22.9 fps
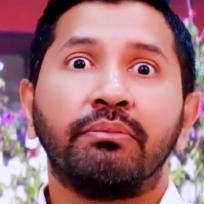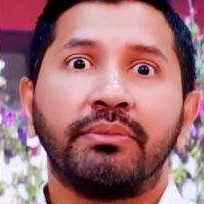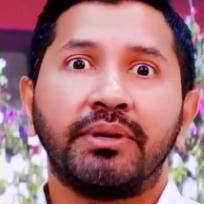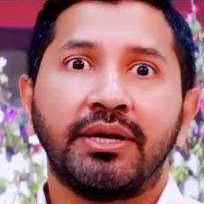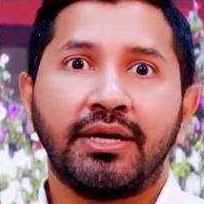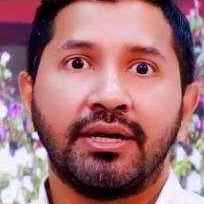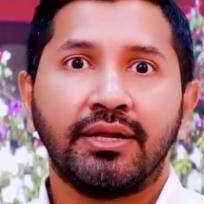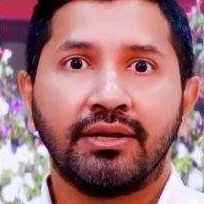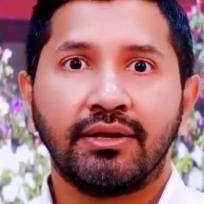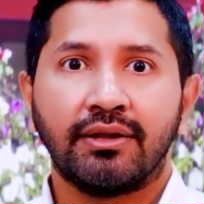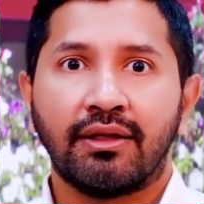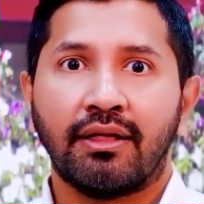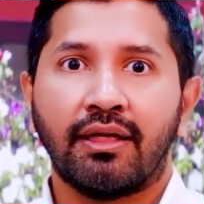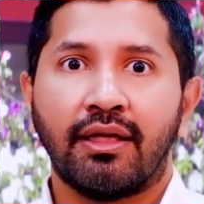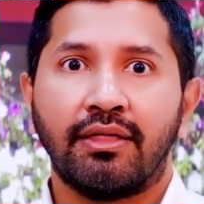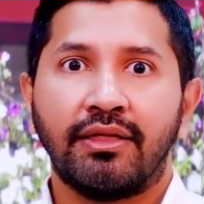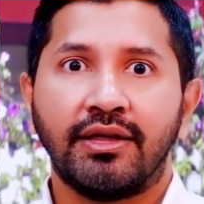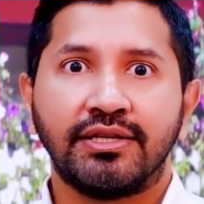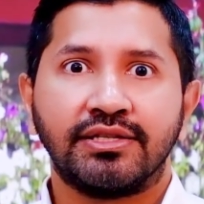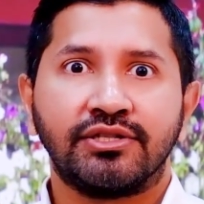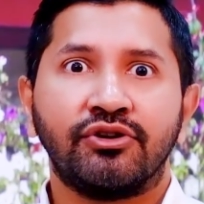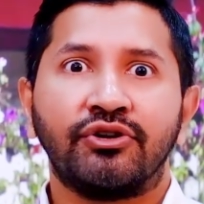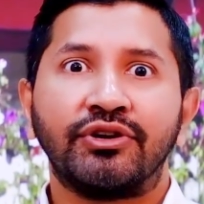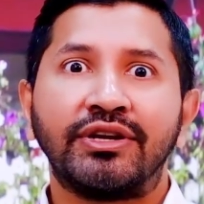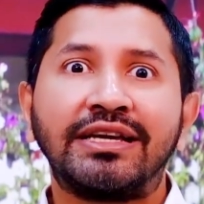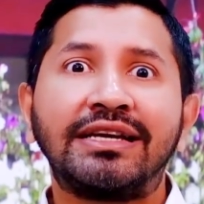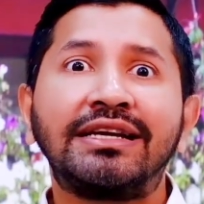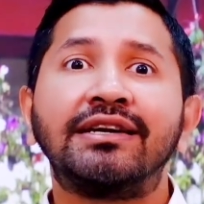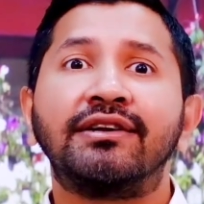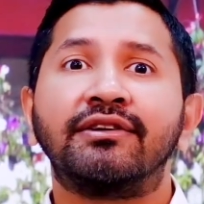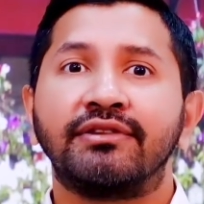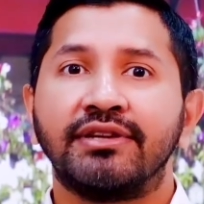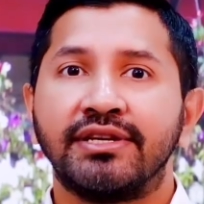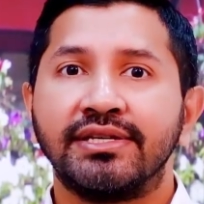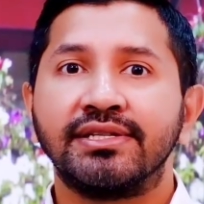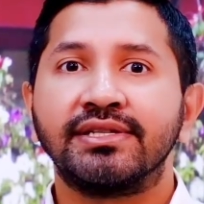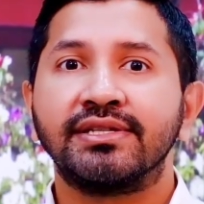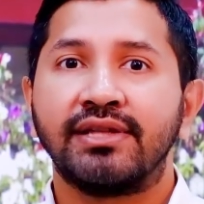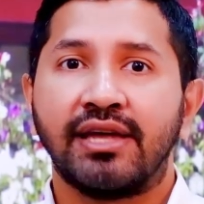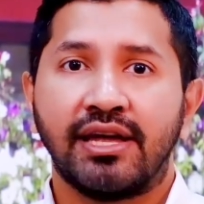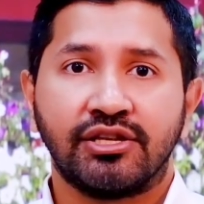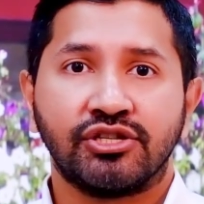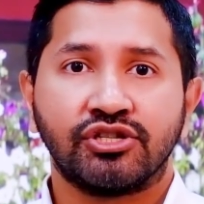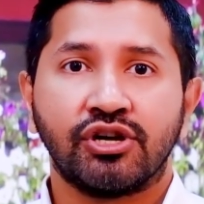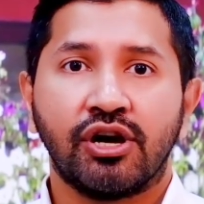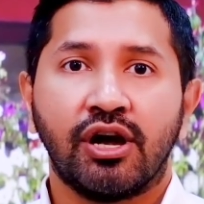increase
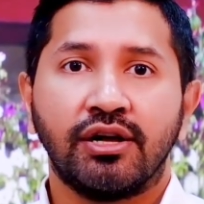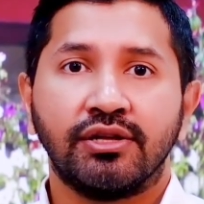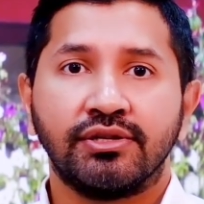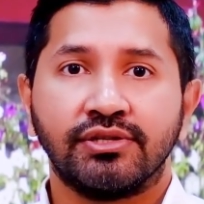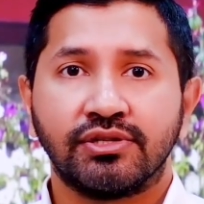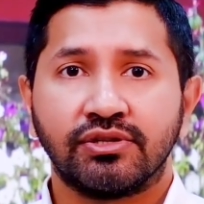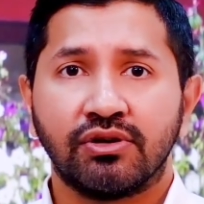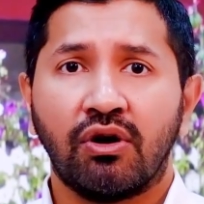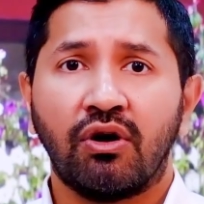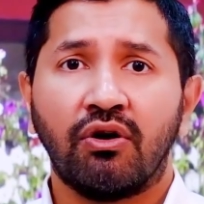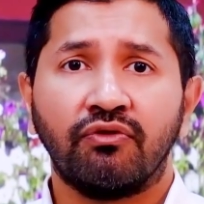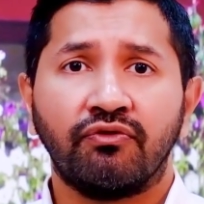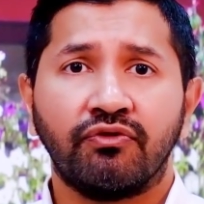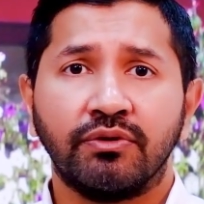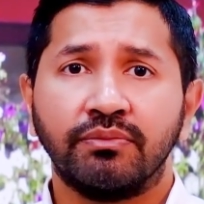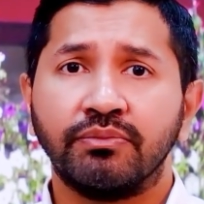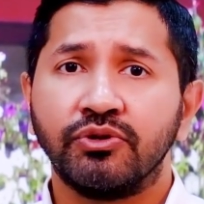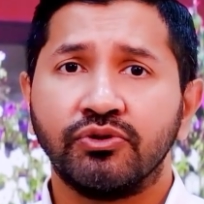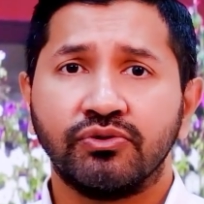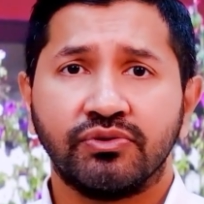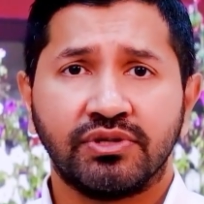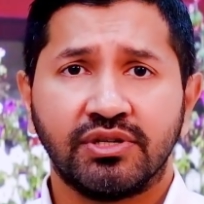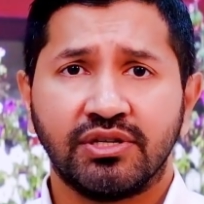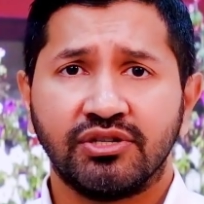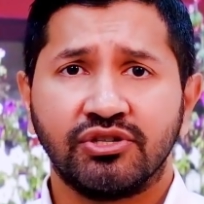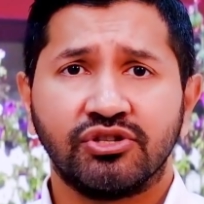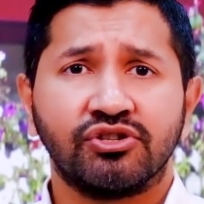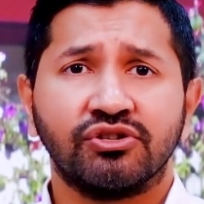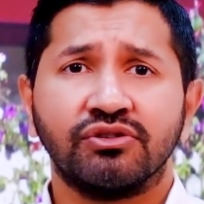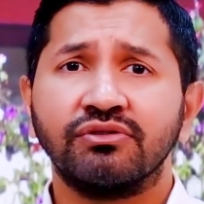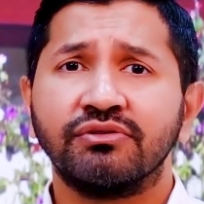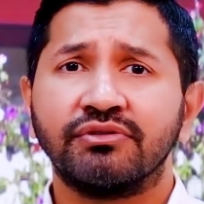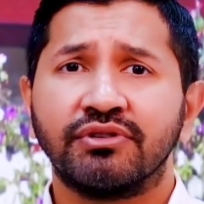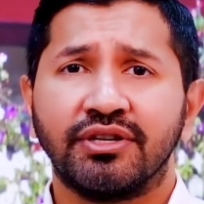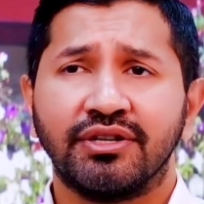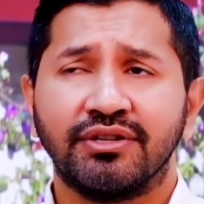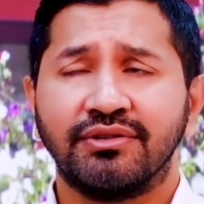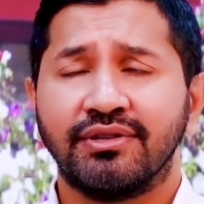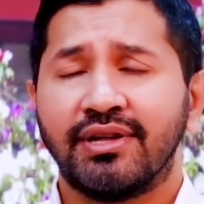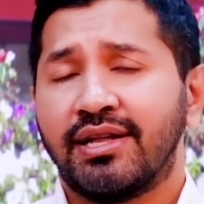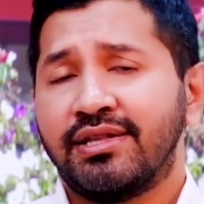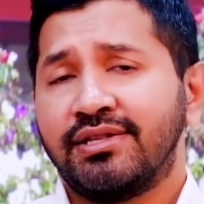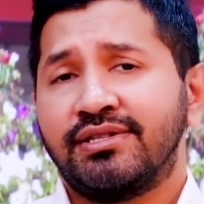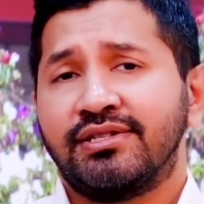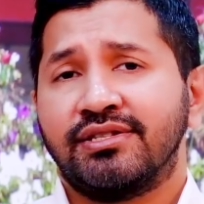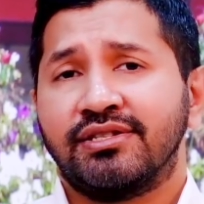their chance of abusing children.
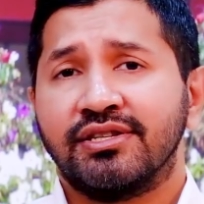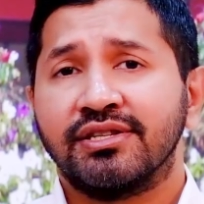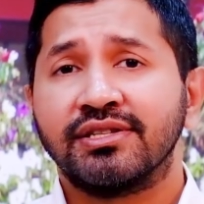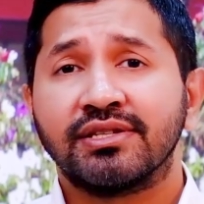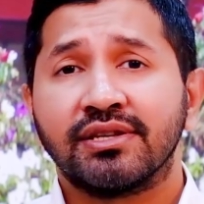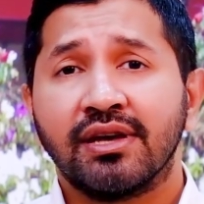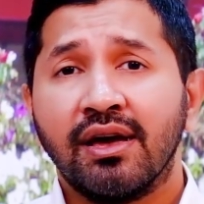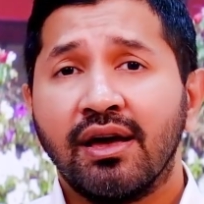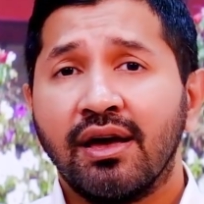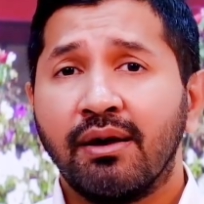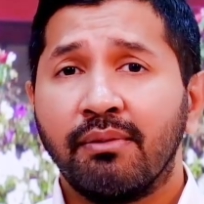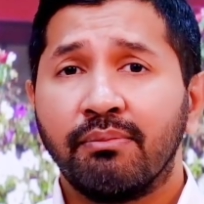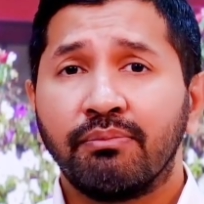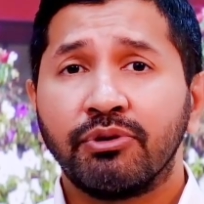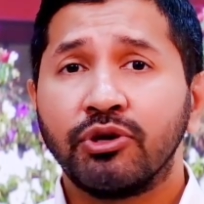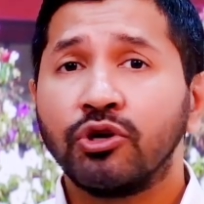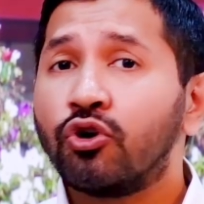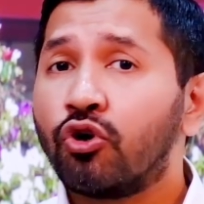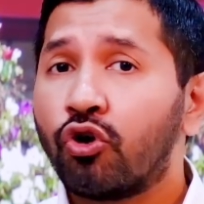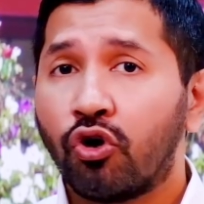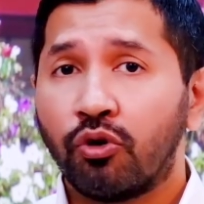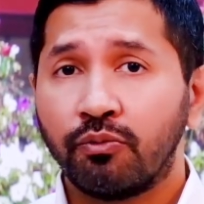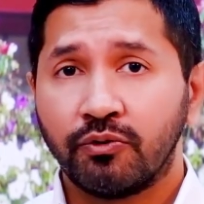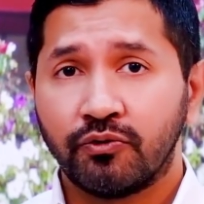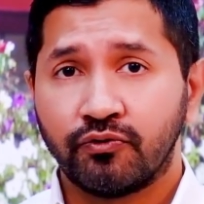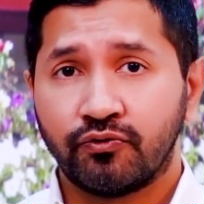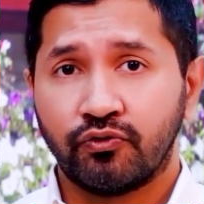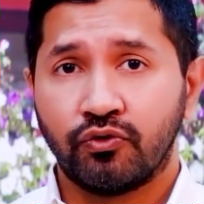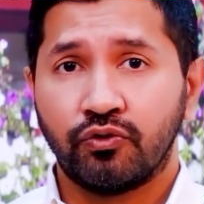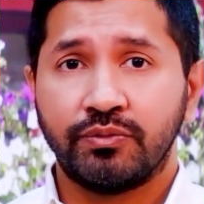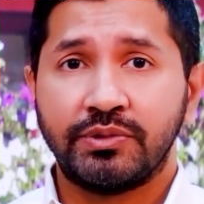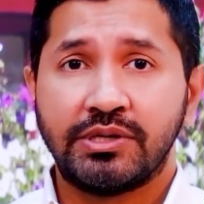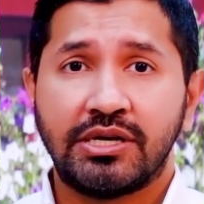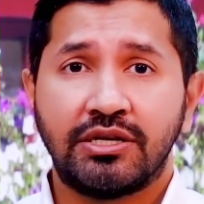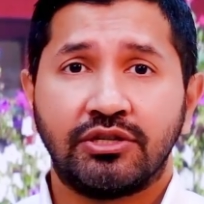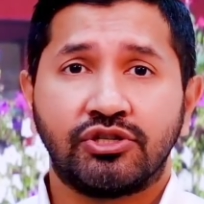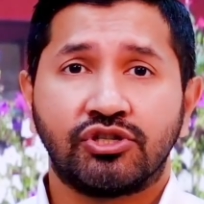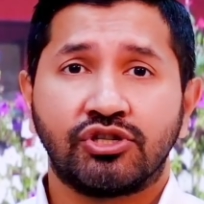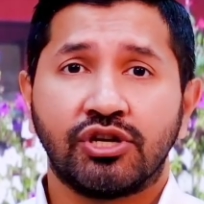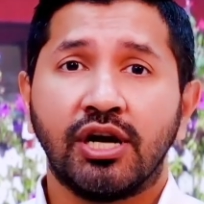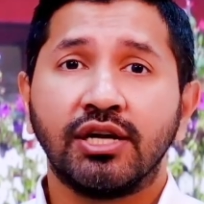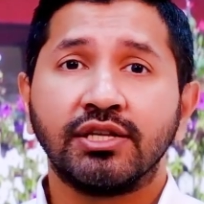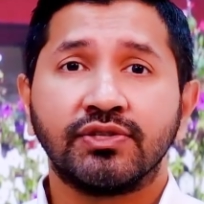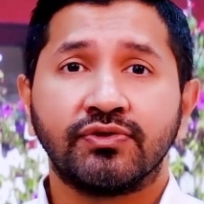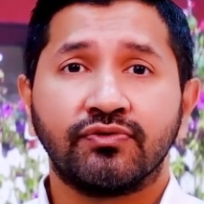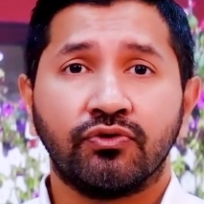That's just pure homophobia and
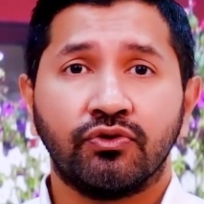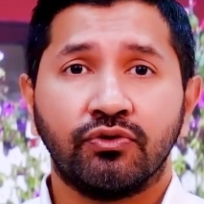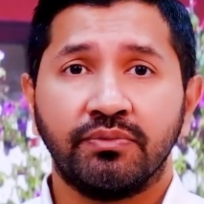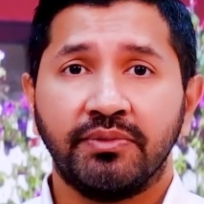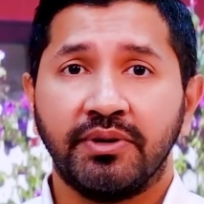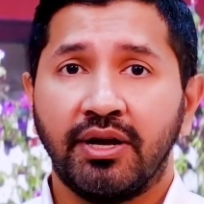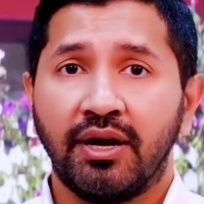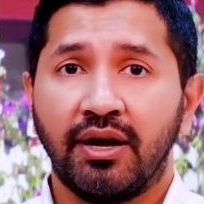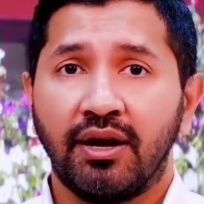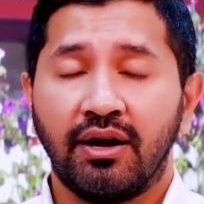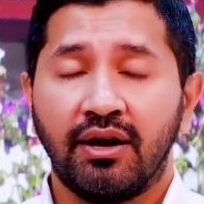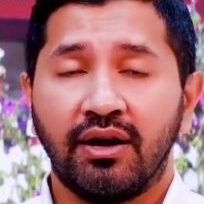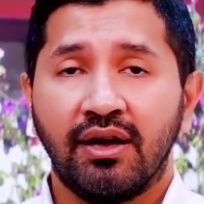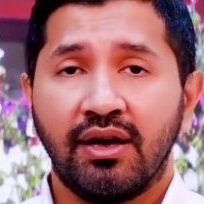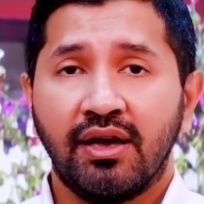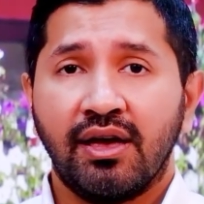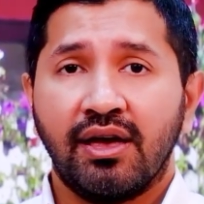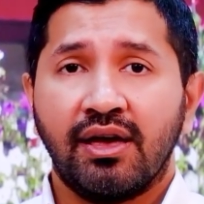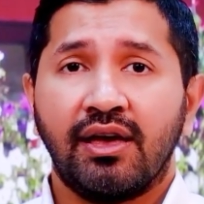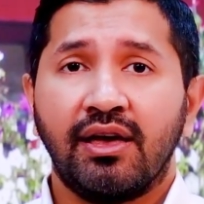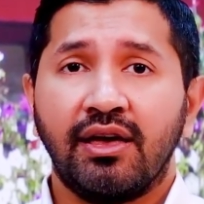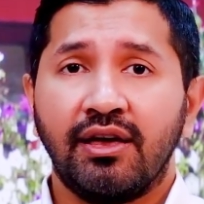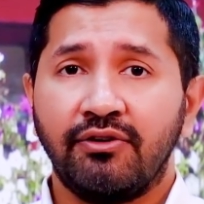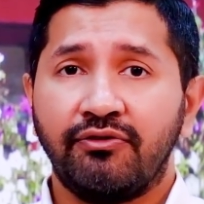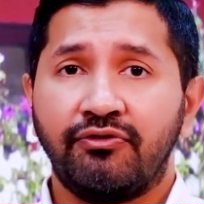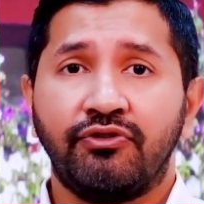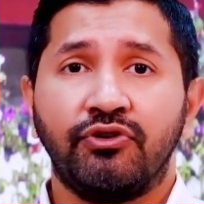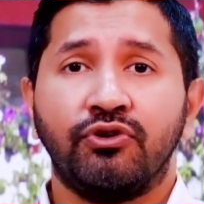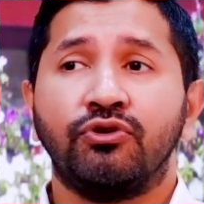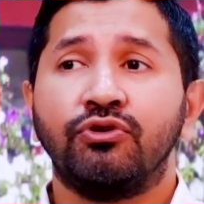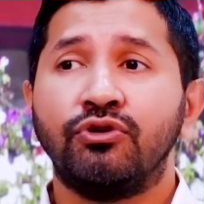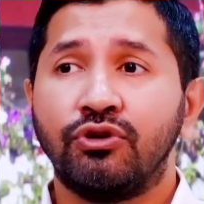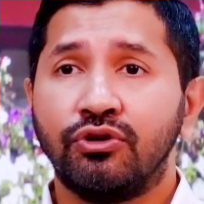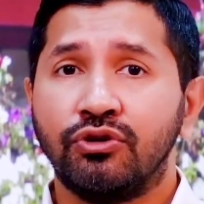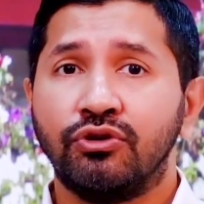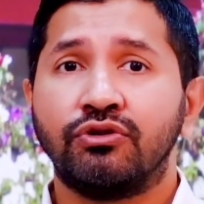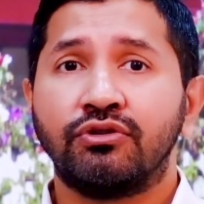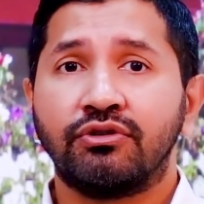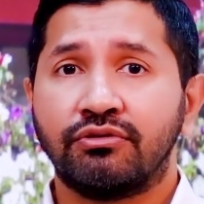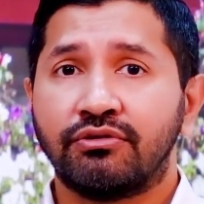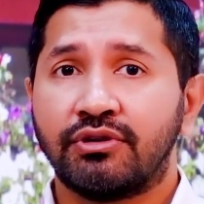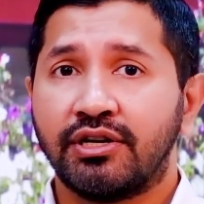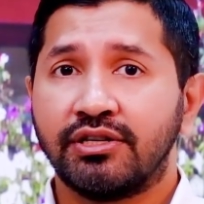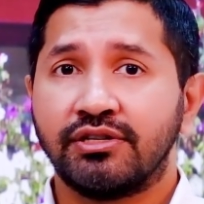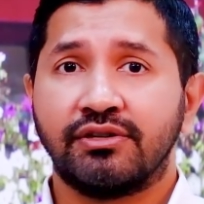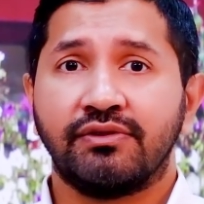transphobia. If you look,
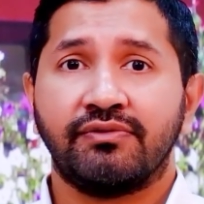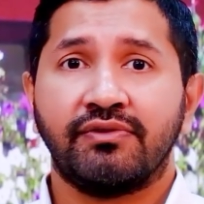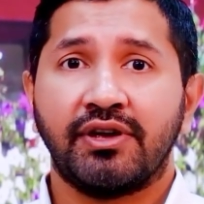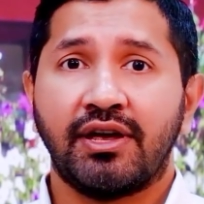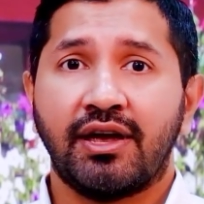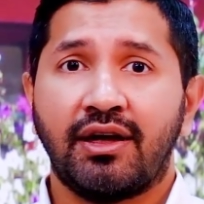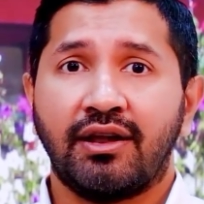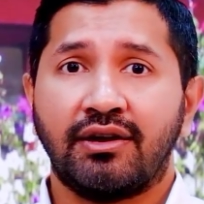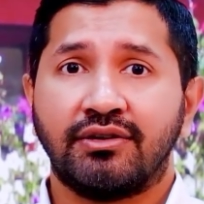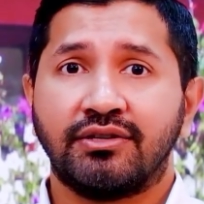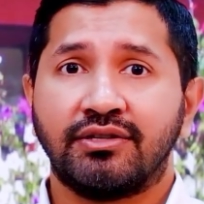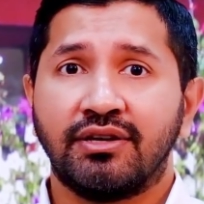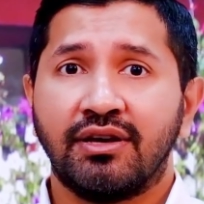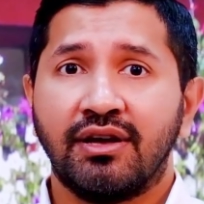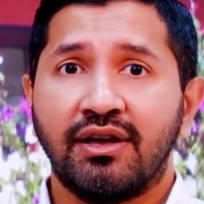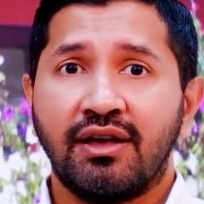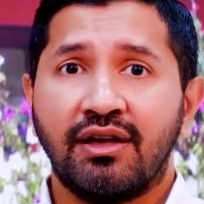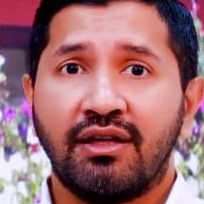Rajeevi, at